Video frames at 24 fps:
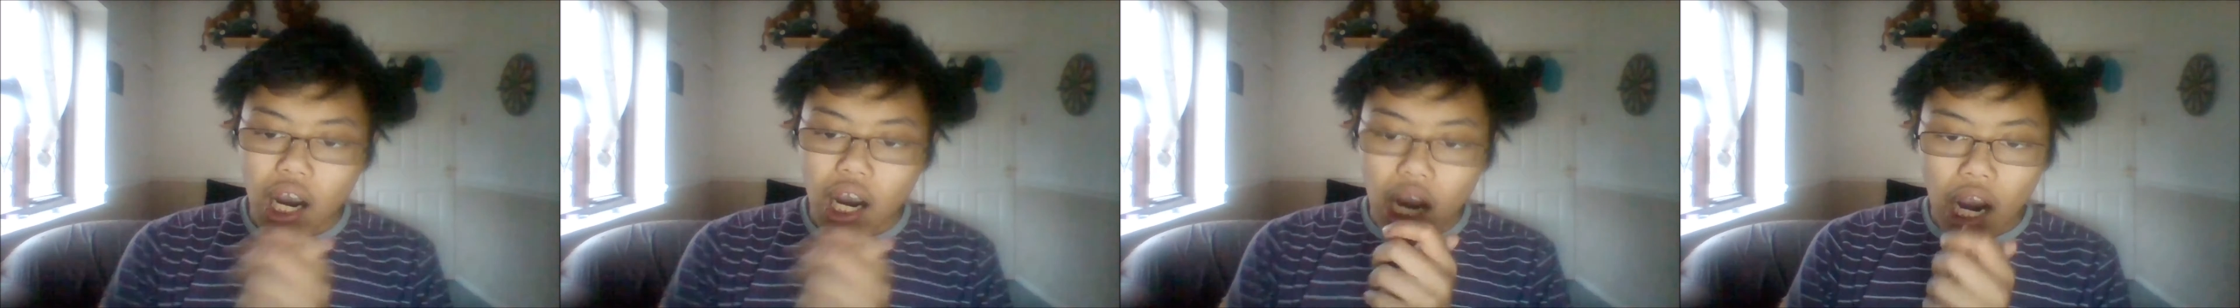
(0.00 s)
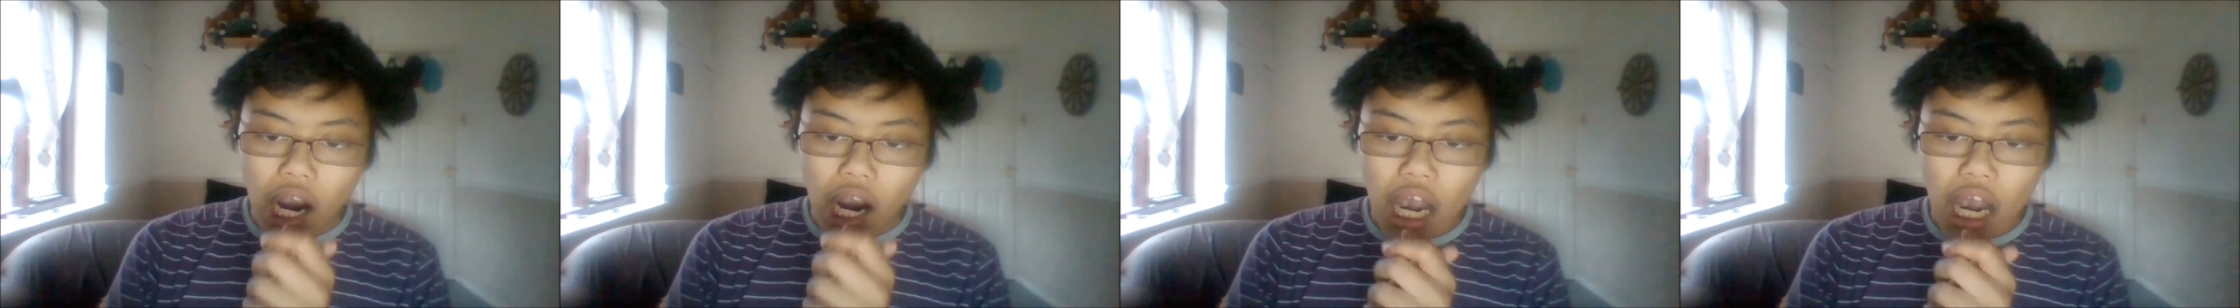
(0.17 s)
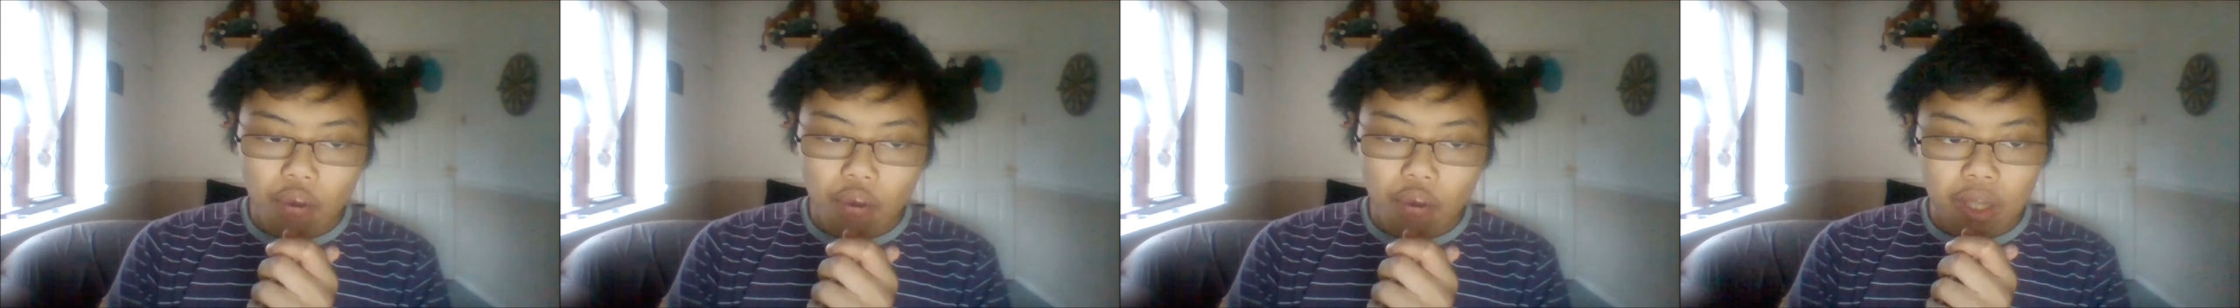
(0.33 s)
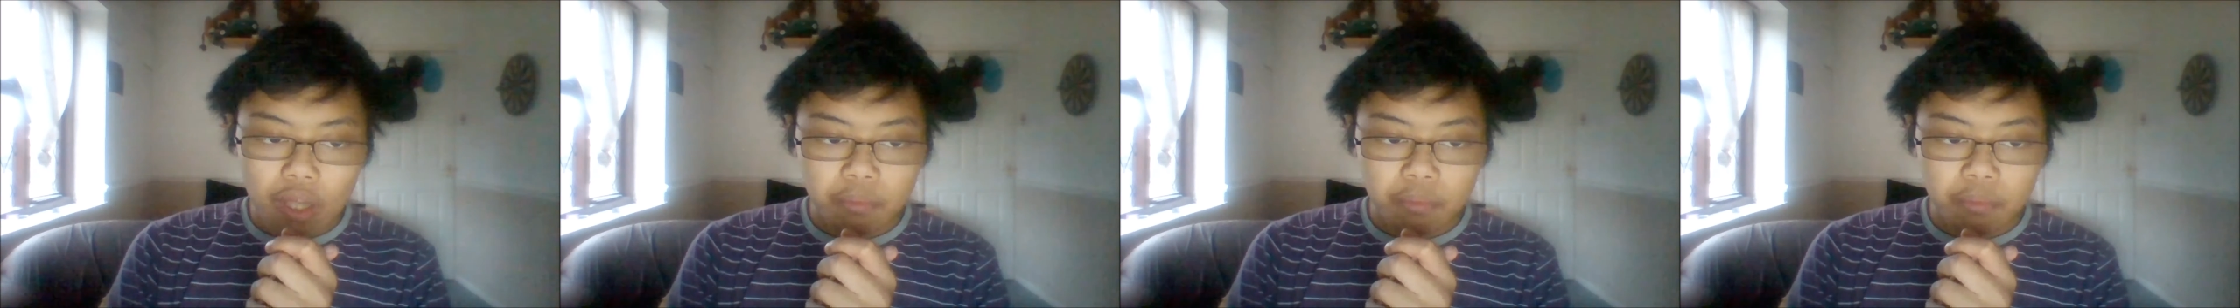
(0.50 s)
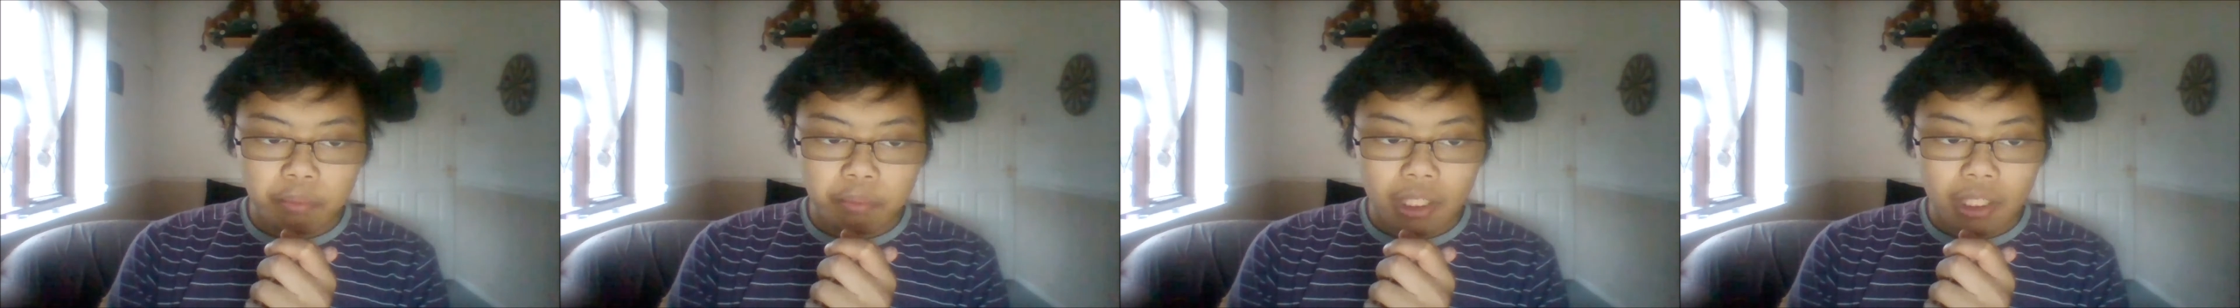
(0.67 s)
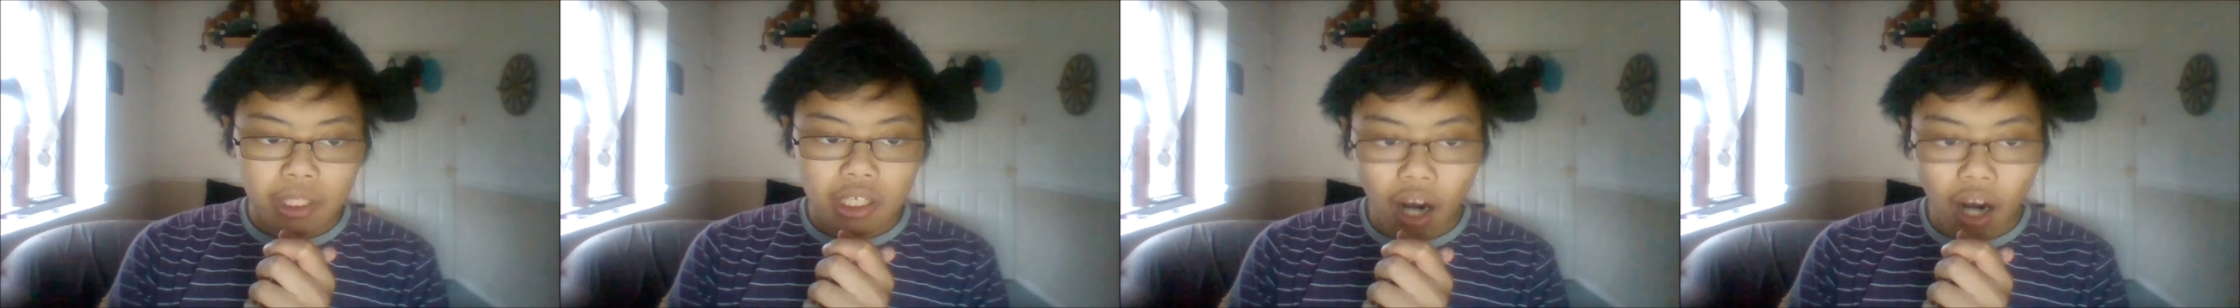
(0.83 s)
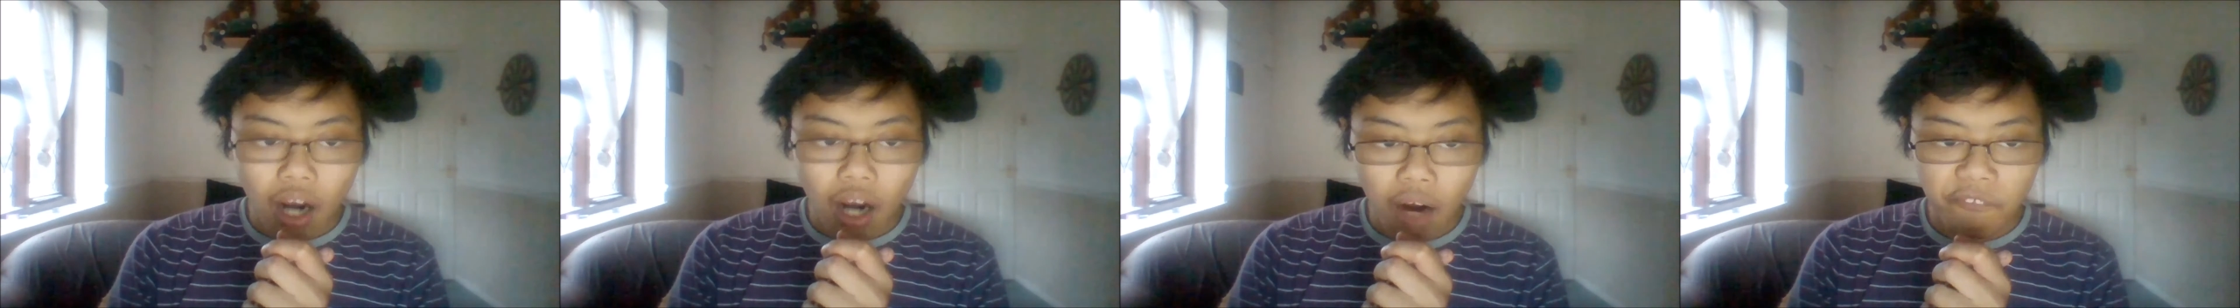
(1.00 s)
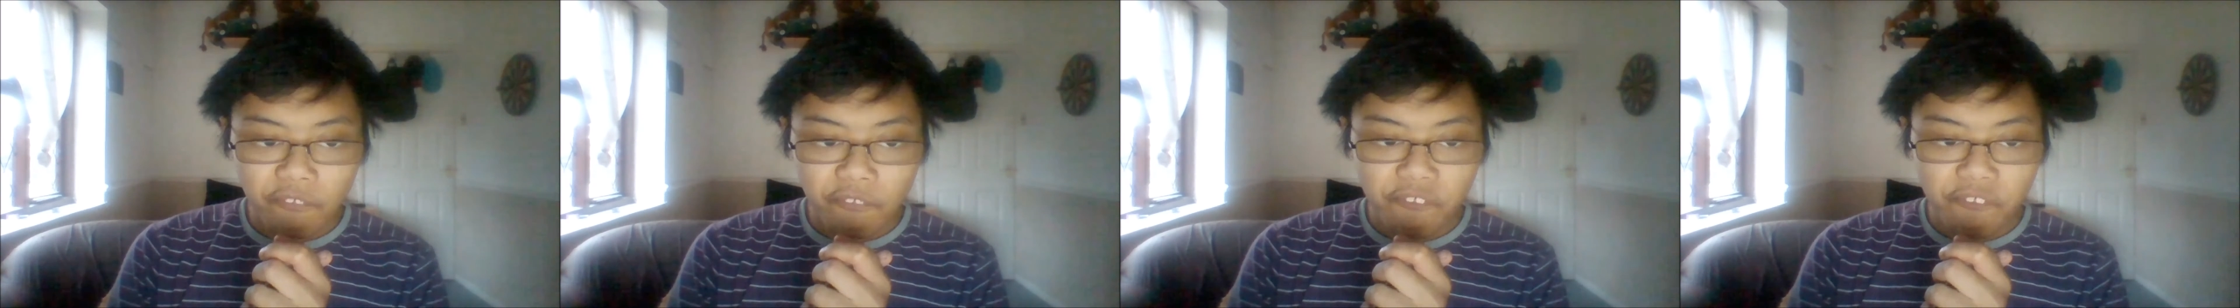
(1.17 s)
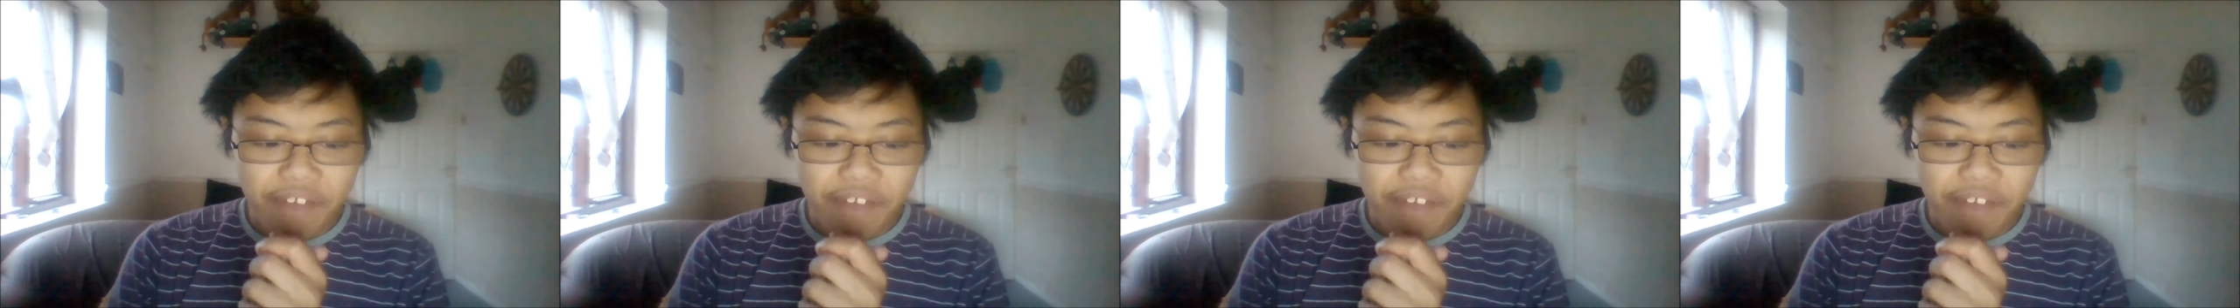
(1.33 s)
I will become